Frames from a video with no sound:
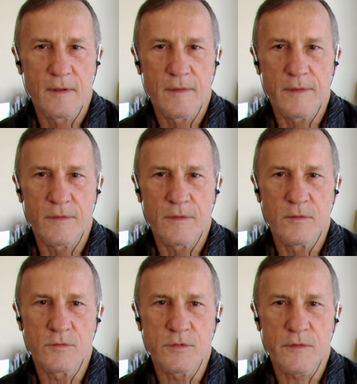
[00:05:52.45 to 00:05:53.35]
that
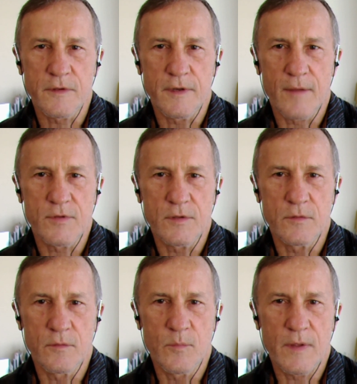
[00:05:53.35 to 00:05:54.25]
you're just going to have to
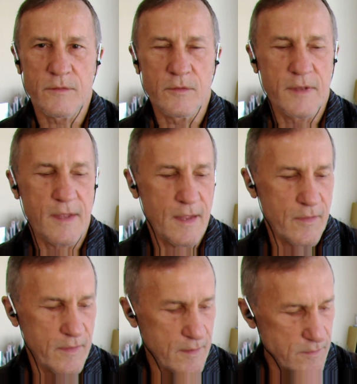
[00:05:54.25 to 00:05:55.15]
do the best you
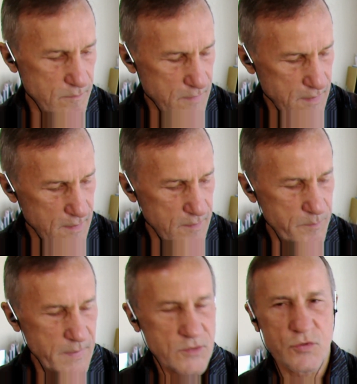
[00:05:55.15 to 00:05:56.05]
can, then
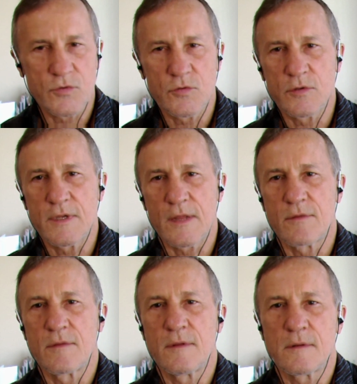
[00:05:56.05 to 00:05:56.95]
make sure you
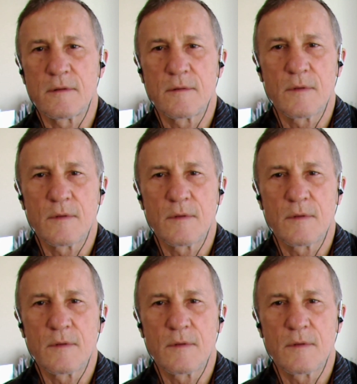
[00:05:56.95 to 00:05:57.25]
get the